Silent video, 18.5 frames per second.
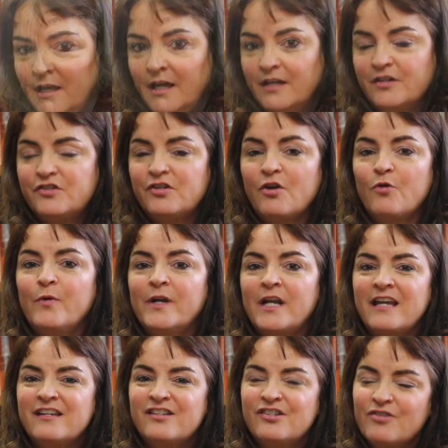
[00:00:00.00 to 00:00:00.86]
And so
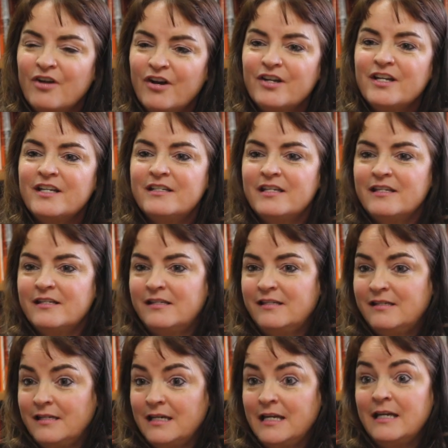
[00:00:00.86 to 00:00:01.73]
when I started to
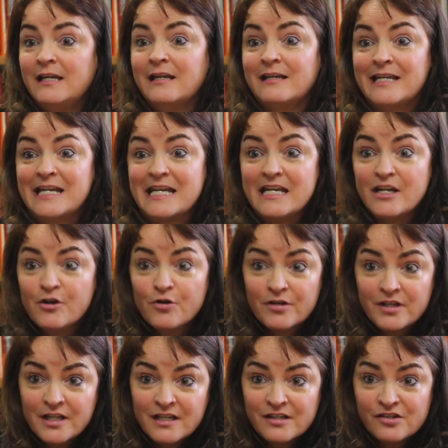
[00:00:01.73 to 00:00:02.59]
see and
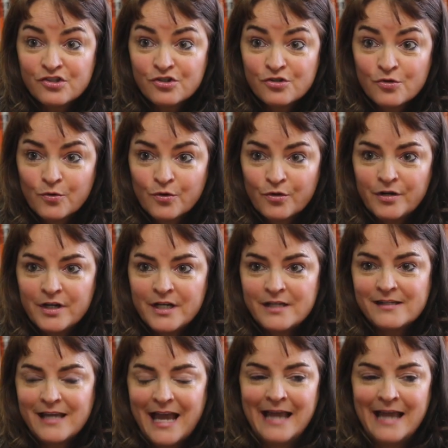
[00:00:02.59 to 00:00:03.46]
hear these stories